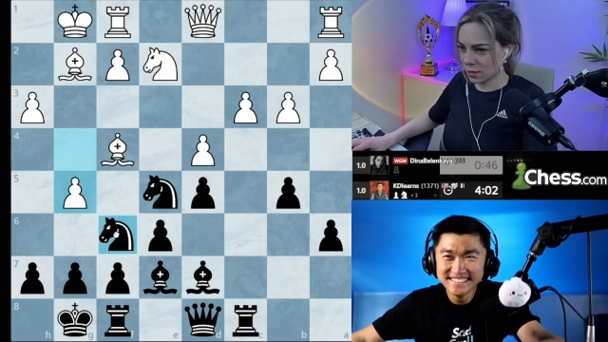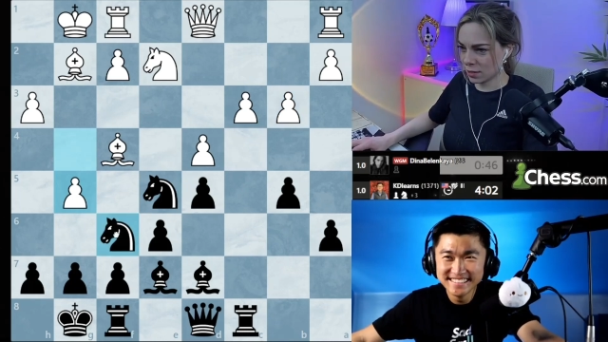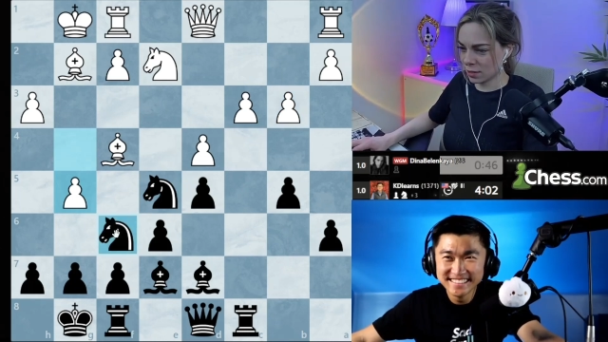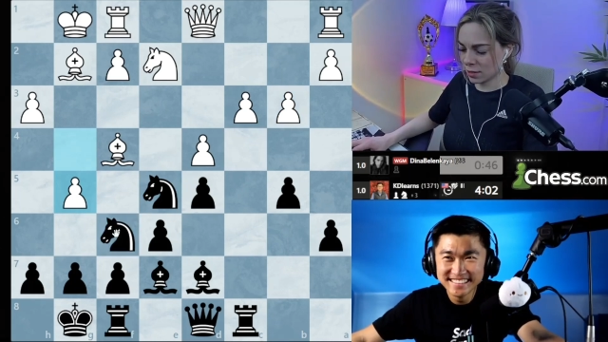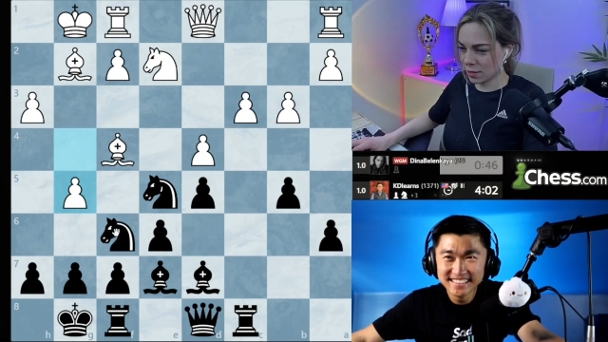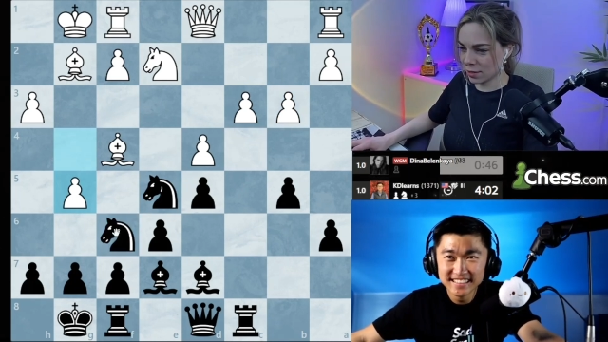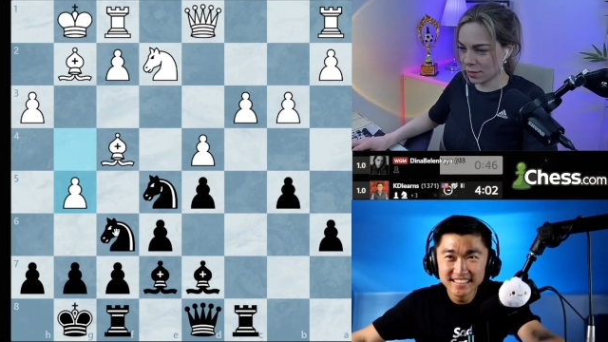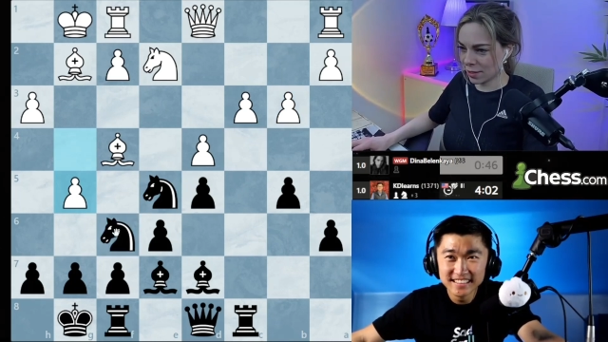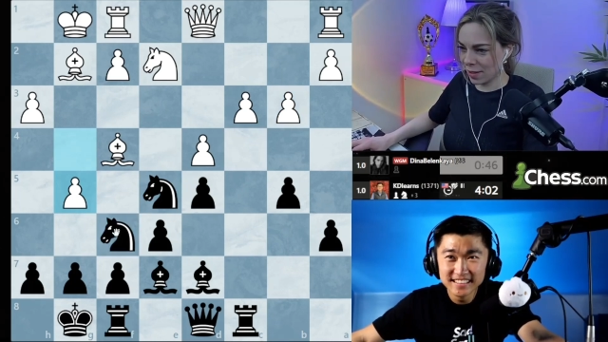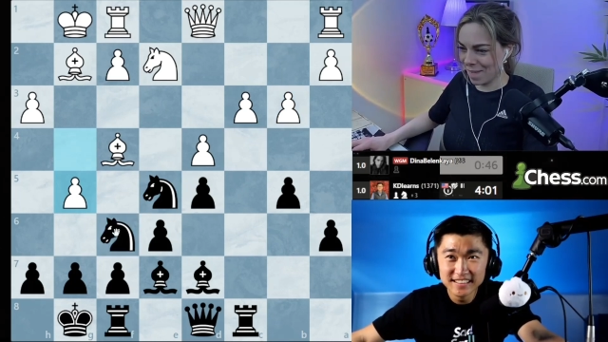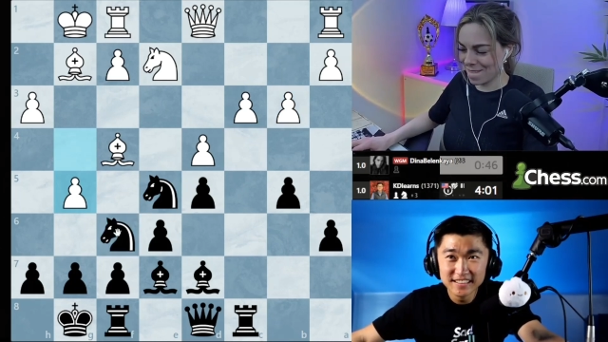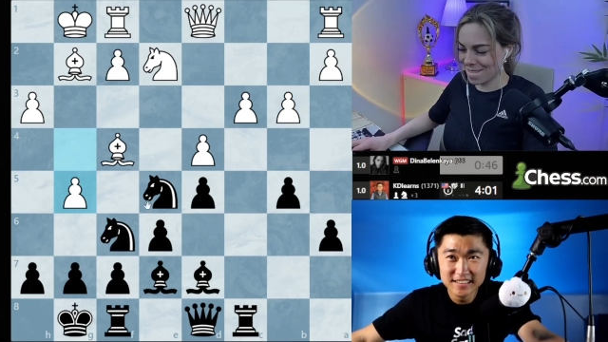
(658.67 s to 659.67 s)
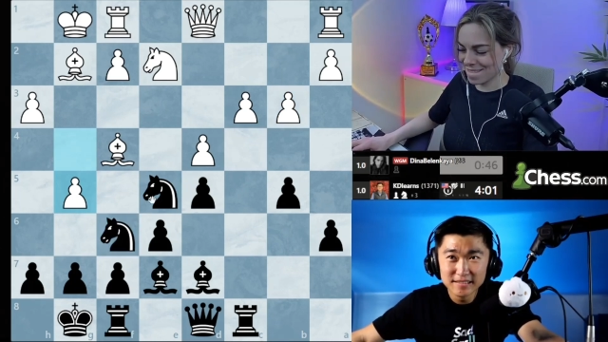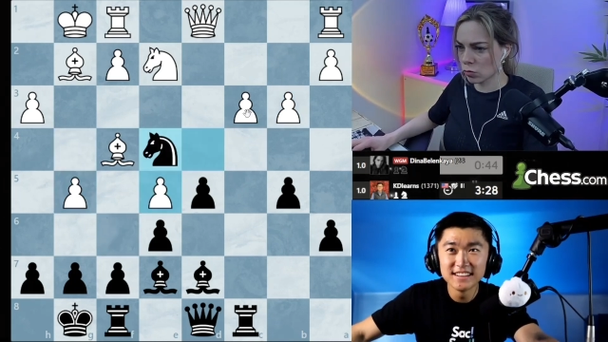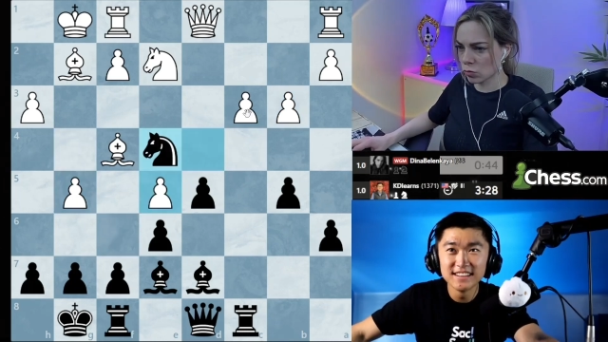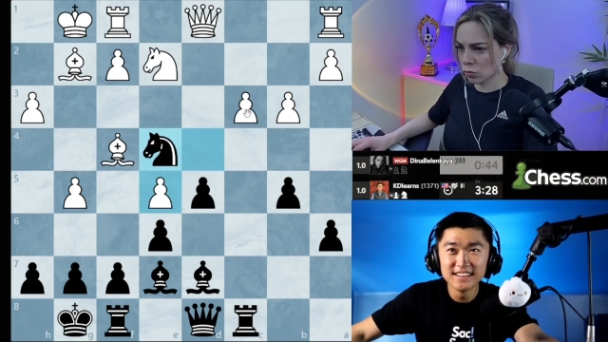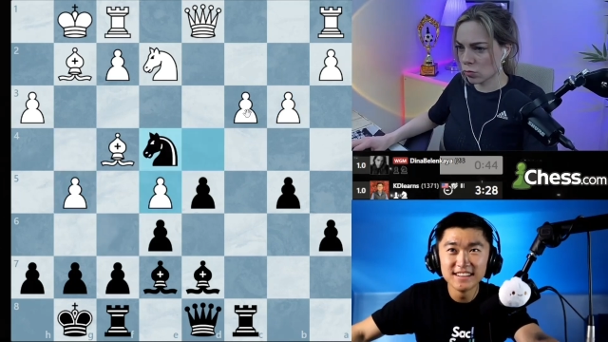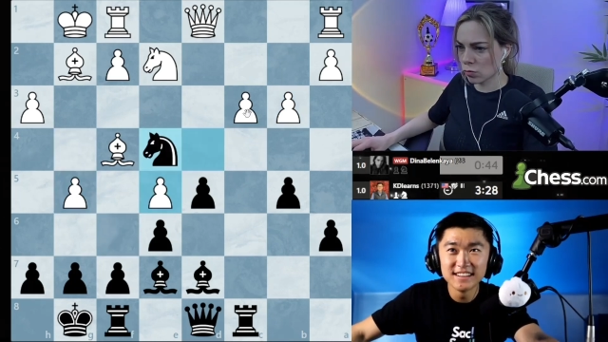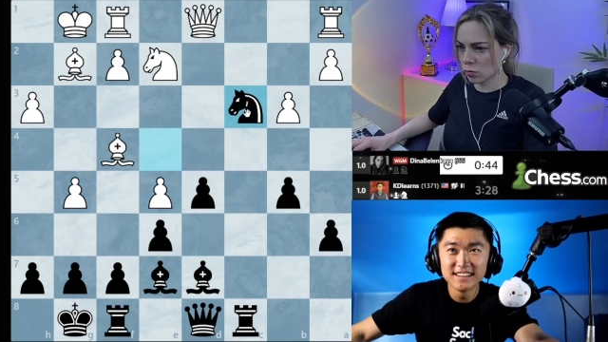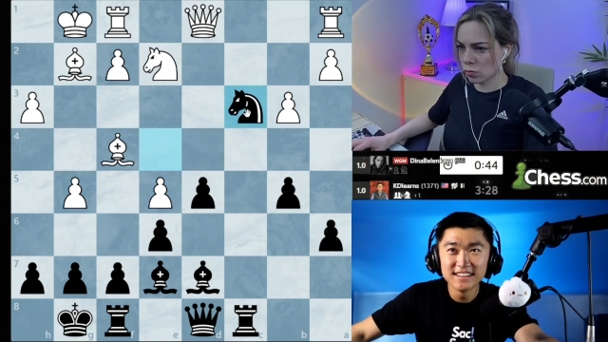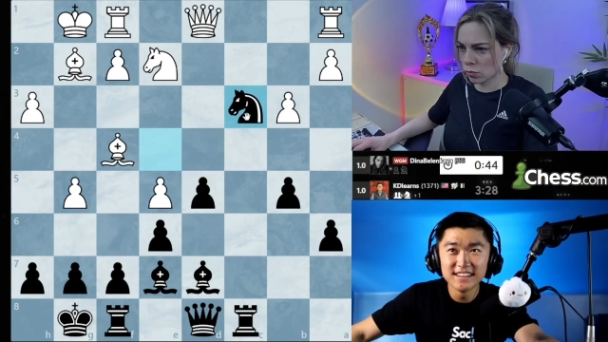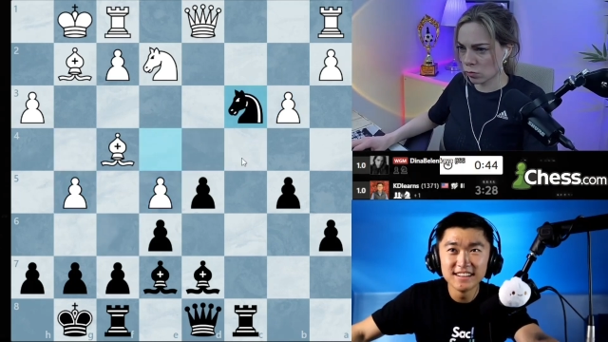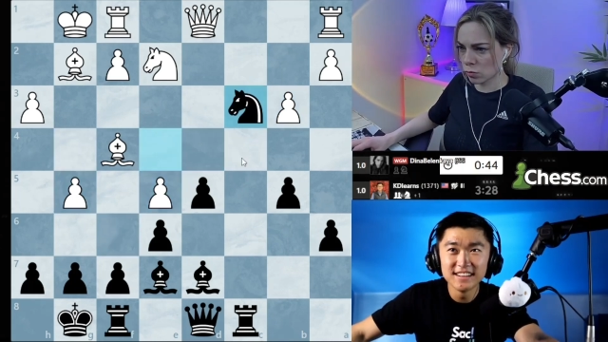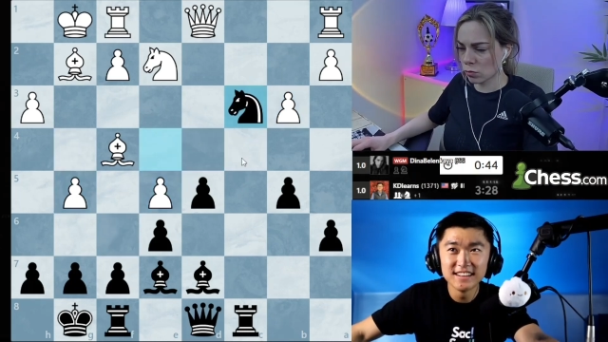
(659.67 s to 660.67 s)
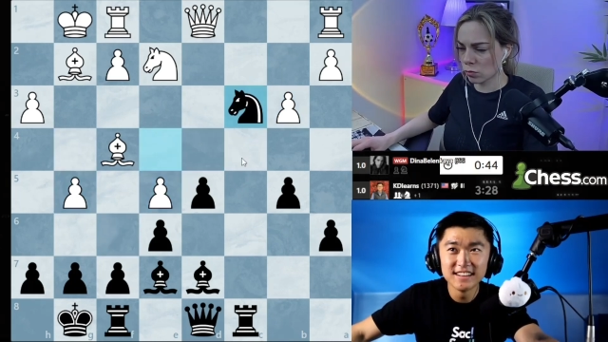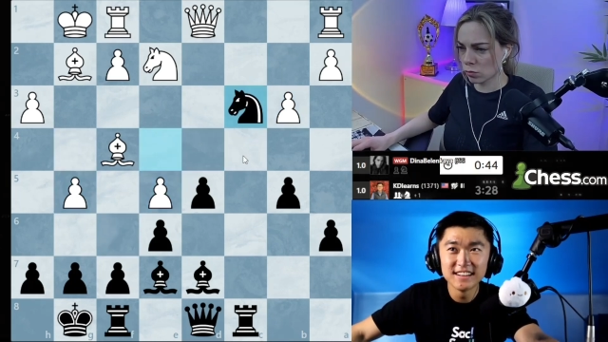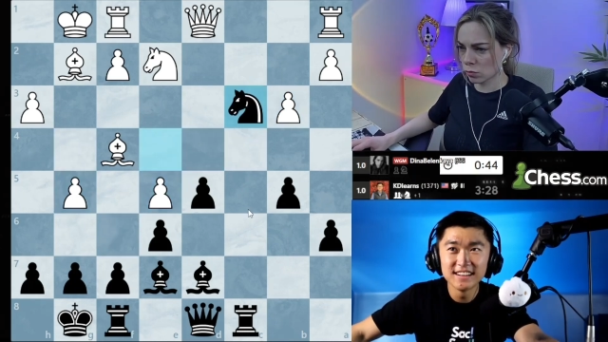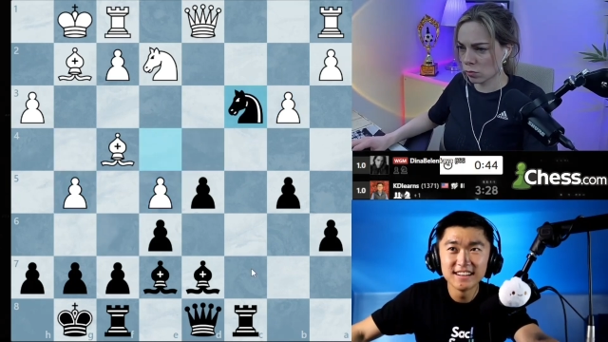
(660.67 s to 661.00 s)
Nobody speaks.